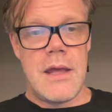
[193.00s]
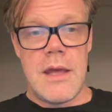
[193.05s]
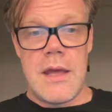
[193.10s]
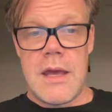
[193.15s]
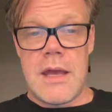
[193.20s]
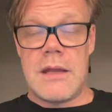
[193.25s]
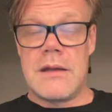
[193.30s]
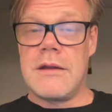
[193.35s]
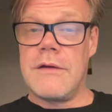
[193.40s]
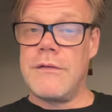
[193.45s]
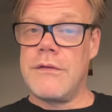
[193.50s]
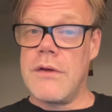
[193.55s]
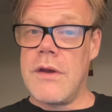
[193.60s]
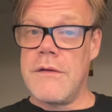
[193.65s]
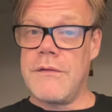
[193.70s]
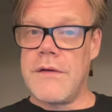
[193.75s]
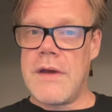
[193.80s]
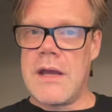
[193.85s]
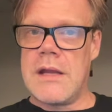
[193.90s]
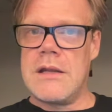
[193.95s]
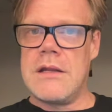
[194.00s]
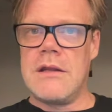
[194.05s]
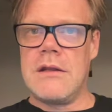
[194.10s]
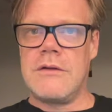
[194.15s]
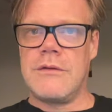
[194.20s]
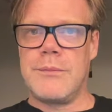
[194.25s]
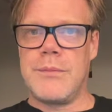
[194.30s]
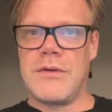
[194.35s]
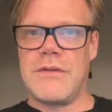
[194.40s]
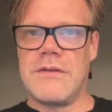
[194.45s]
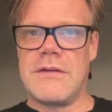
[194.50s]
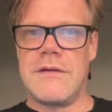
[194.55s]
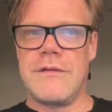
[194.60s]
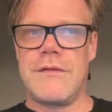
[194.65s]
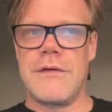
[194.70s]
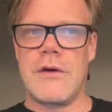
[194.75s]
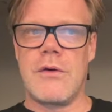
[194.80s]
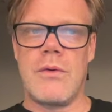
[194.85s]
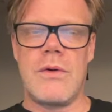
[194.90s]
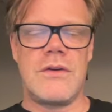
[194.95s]
And if you have any
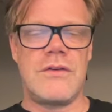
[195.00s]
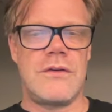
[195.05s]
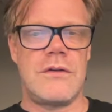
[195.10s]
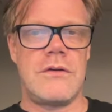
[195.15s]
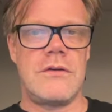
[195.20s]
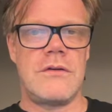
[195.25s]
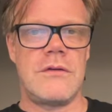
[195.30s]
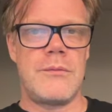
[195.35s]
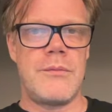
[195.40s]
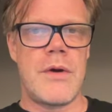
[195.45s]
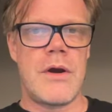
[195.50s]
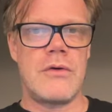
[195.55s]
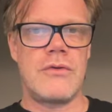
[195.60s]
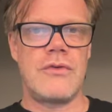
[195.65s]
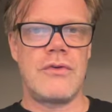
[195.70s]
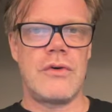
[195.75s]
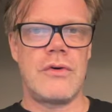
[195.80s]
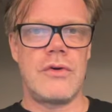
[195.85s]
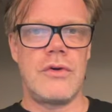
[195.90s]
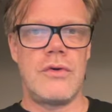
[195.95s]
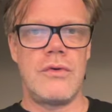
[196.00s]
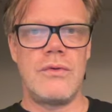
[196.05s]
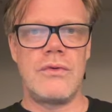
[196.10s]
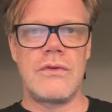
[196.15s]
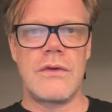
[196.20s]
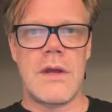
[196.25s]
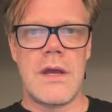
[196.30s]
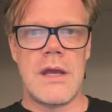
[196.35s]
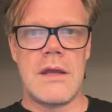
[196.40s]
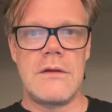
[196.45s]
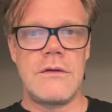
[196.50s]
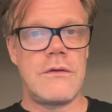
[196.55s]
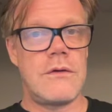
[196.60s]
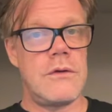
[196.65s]
specific questions about your use case,